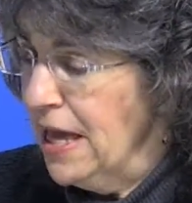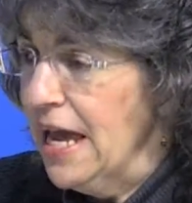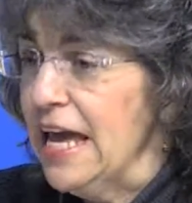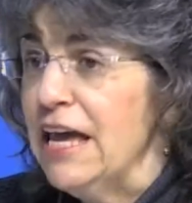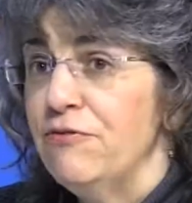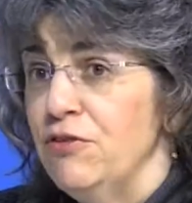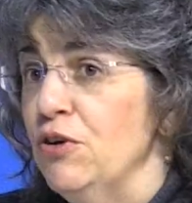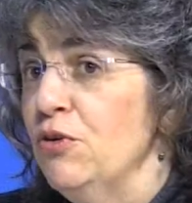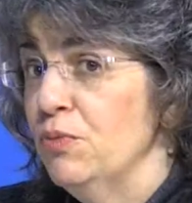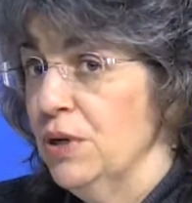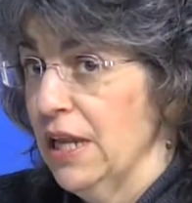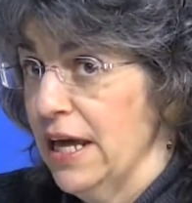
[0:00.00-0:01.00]
If you
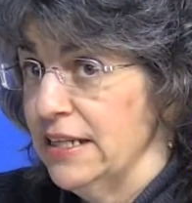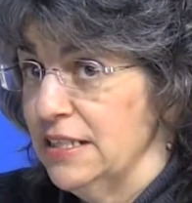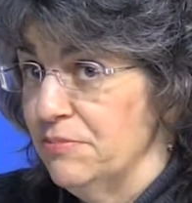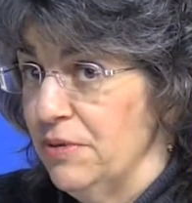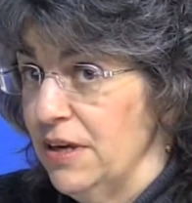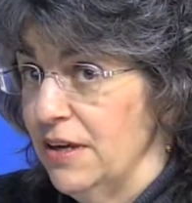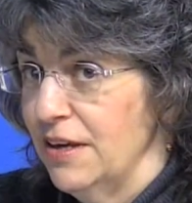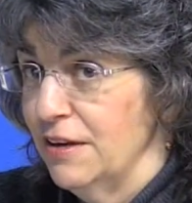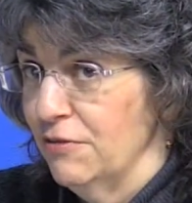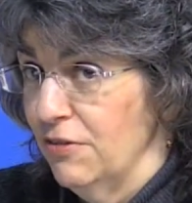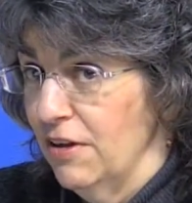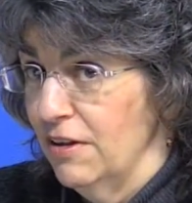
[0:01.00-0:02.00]
would like to be
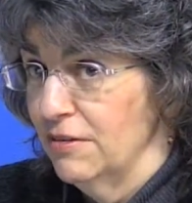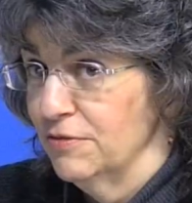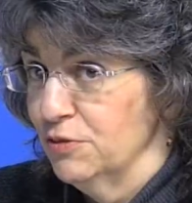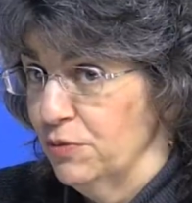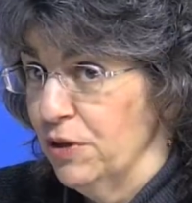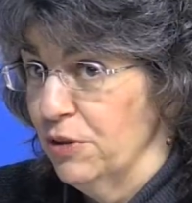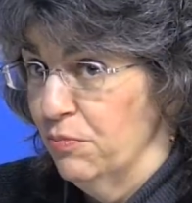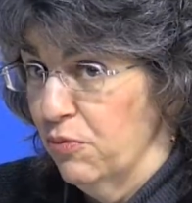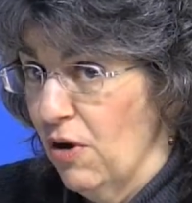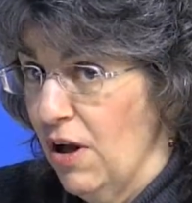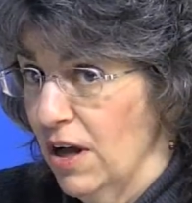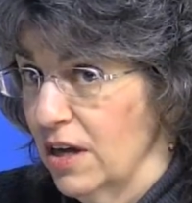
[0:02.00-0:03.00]
involved with
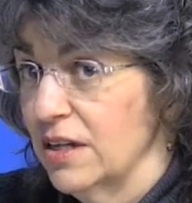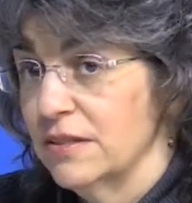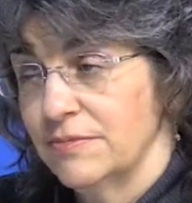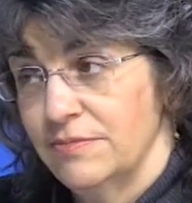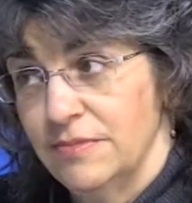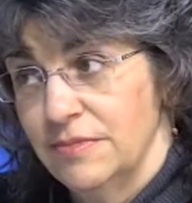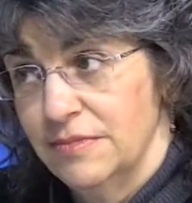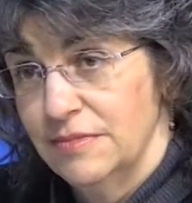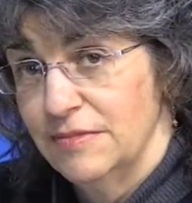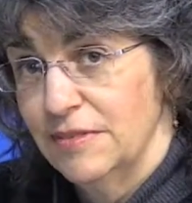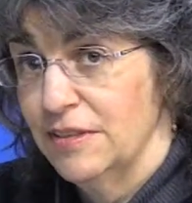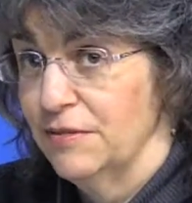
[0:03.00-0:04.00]
BROC,
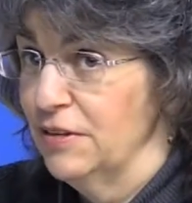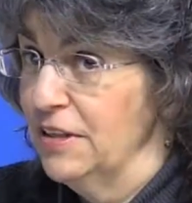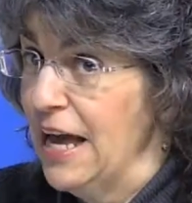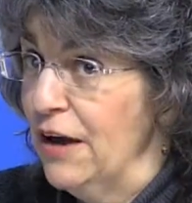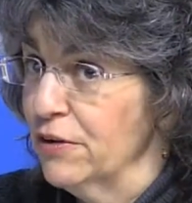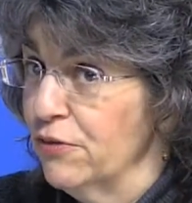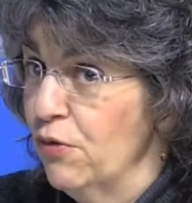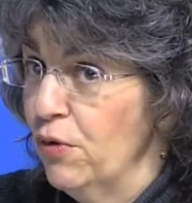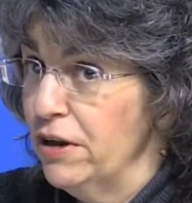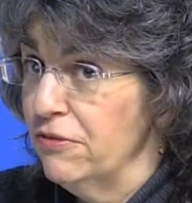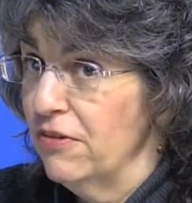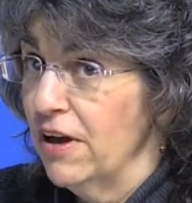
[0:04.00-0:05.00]
now at
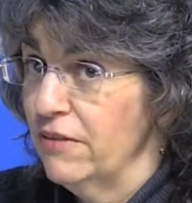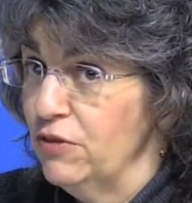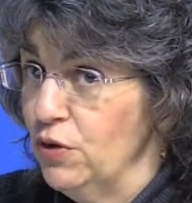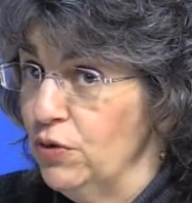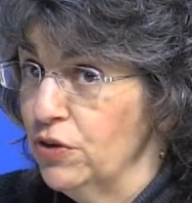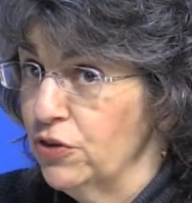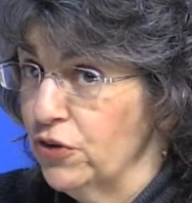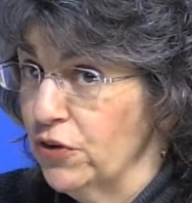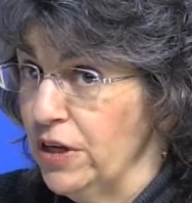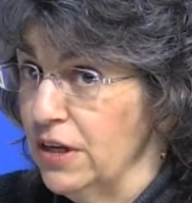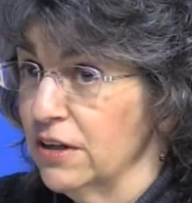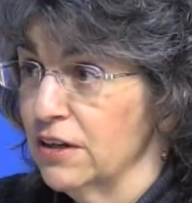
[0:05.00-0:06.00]
45 Union
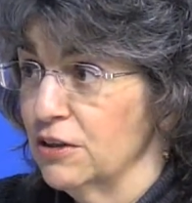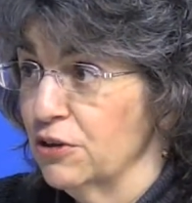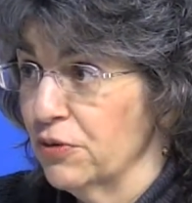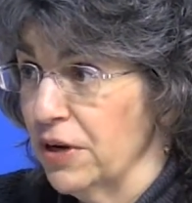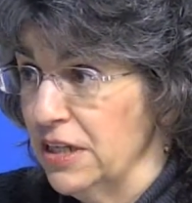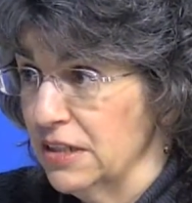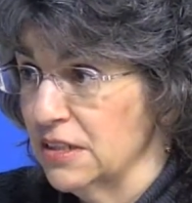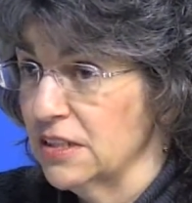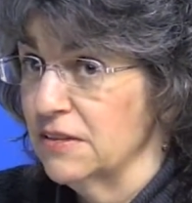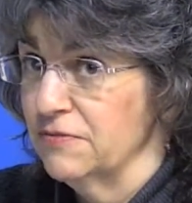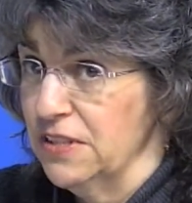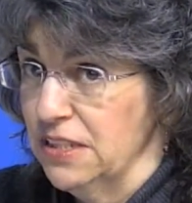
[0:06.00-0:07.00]
Street, a
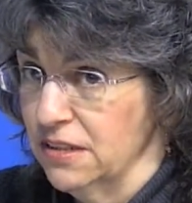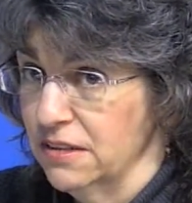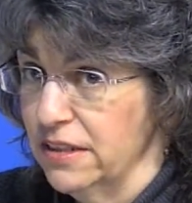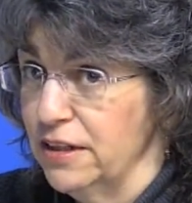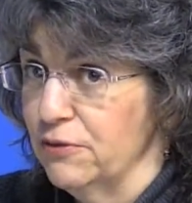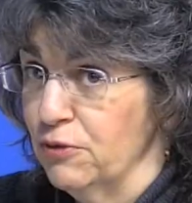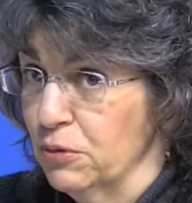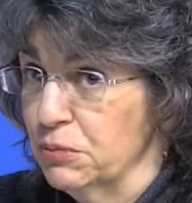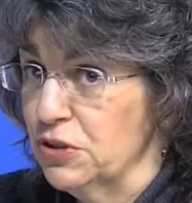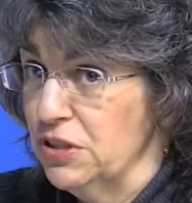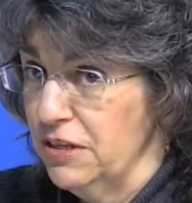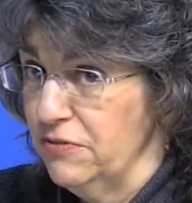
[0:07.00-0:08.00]
great facility, the former
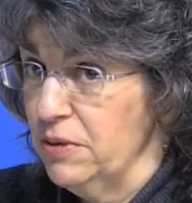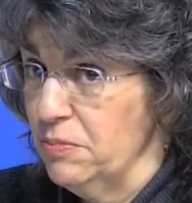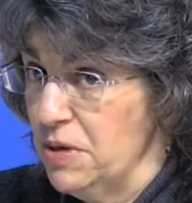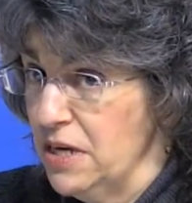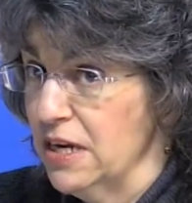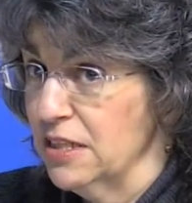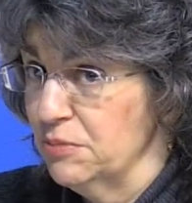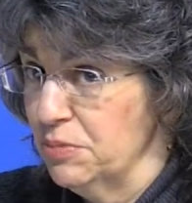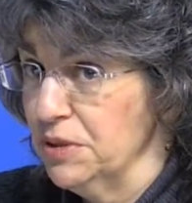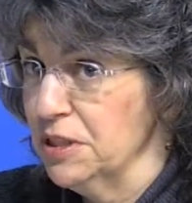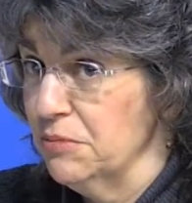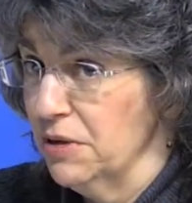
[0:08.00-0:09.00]
CVPS
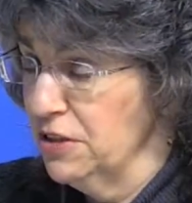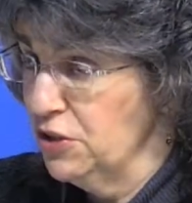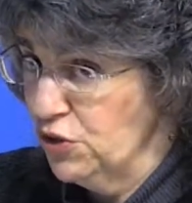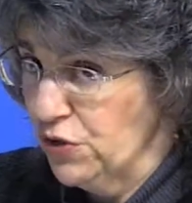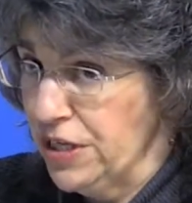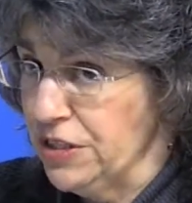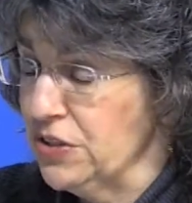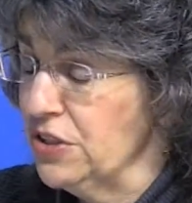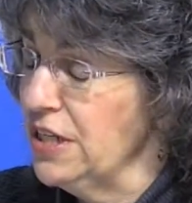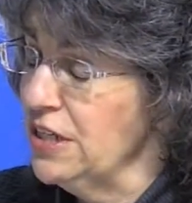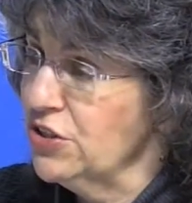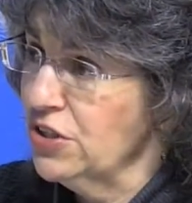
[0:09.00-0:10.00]
building by the train
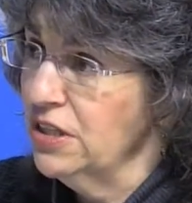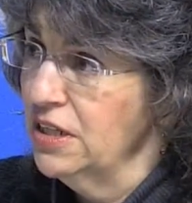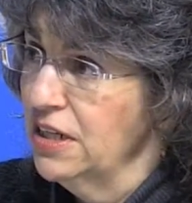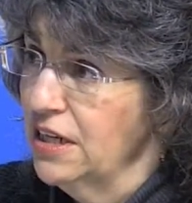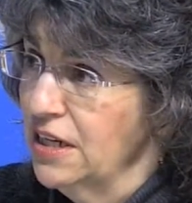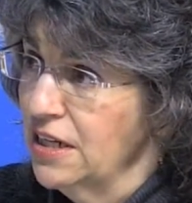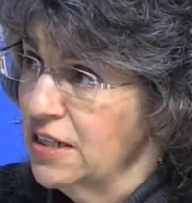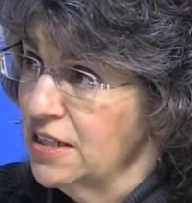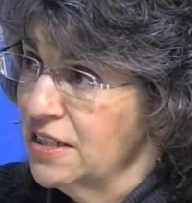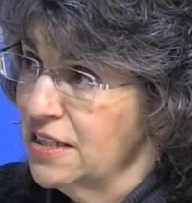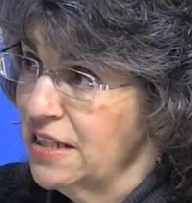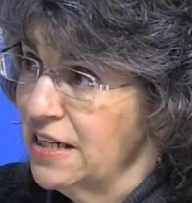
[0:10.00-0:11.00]
station,
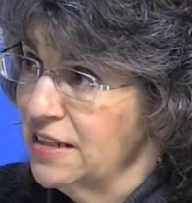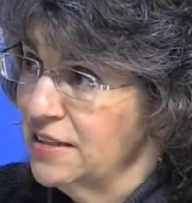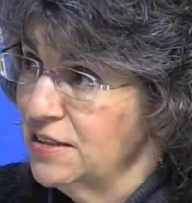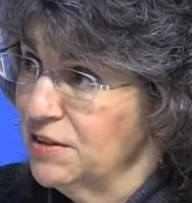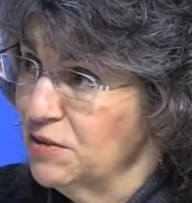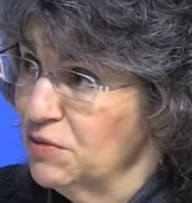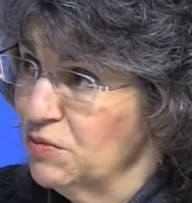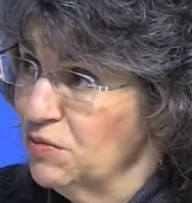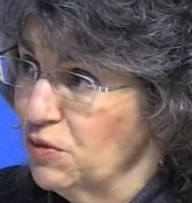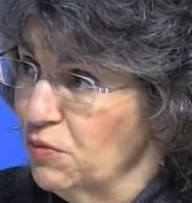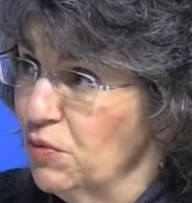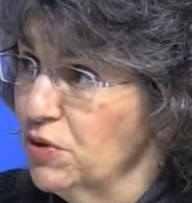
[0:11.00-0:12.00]
and
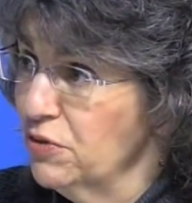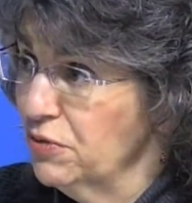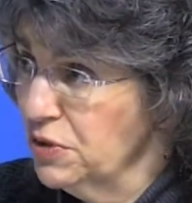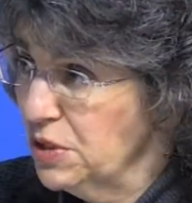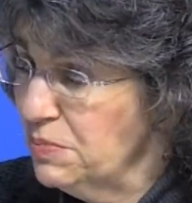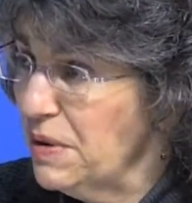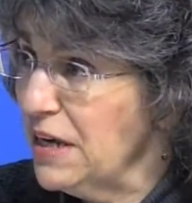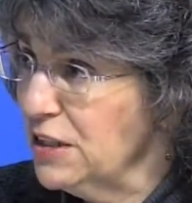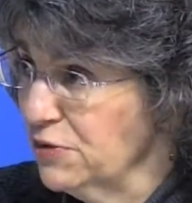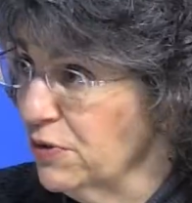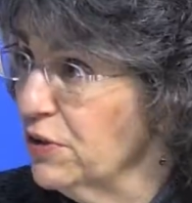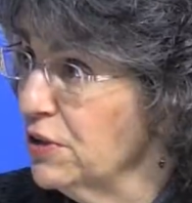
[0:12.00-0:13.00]
wonderful space for the